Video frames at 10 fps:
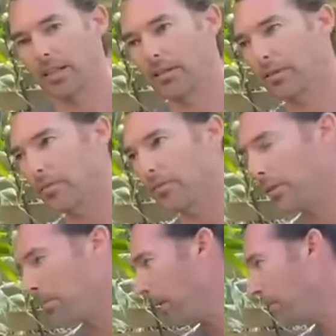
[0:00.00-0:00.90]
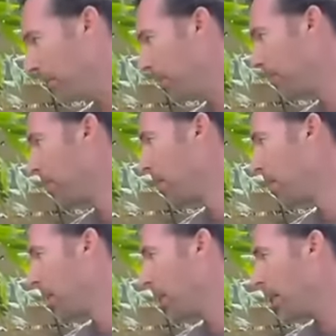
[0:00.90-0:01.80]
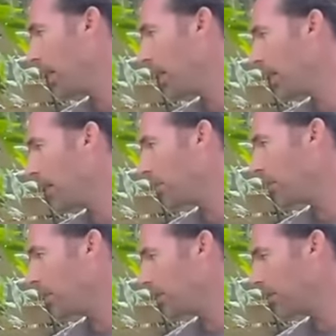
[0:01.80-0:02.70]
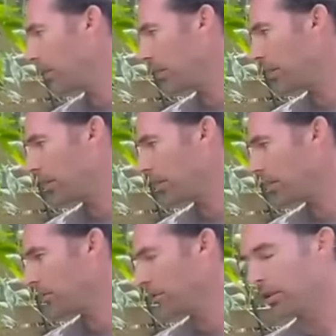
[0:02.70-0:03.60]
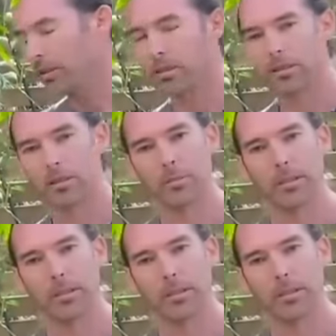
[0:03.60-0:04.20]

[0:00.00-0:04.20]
been my most direct con connection with it. So one